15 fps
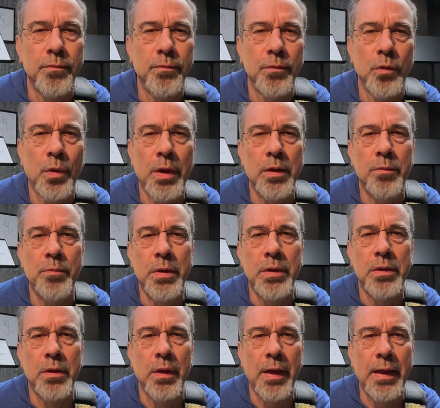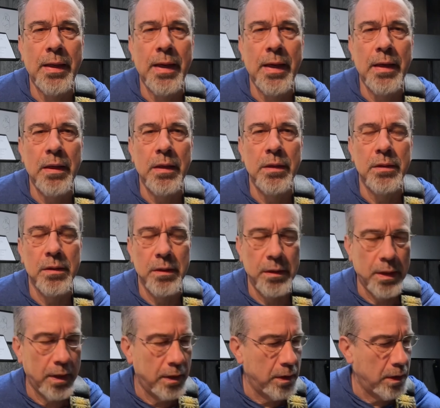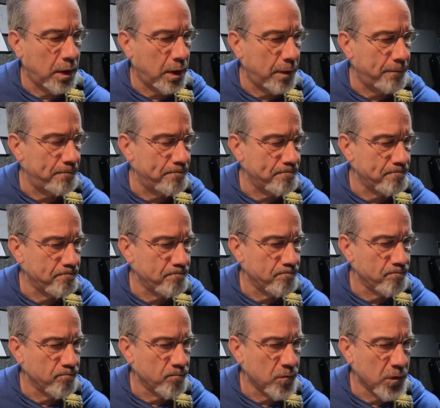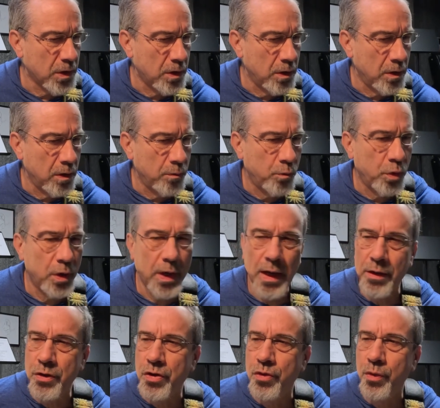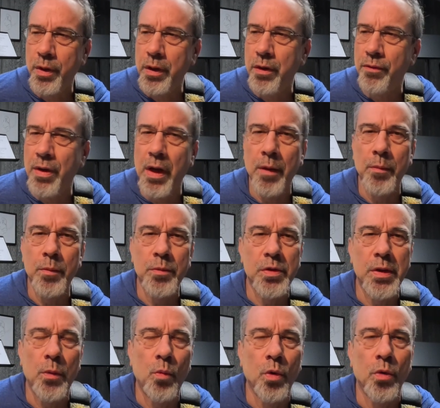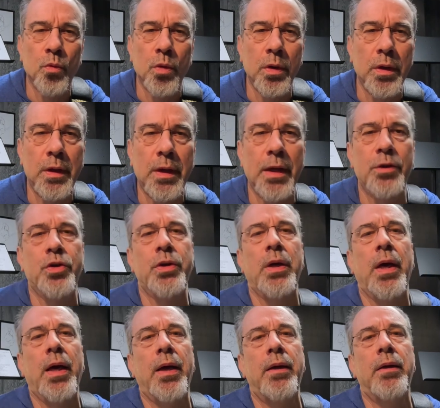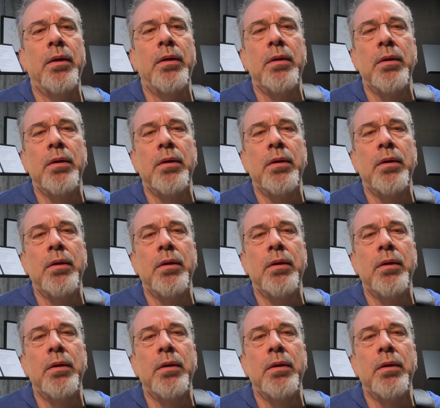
around the mid to late 80s, and then put out a string of albums that weren't really catching on,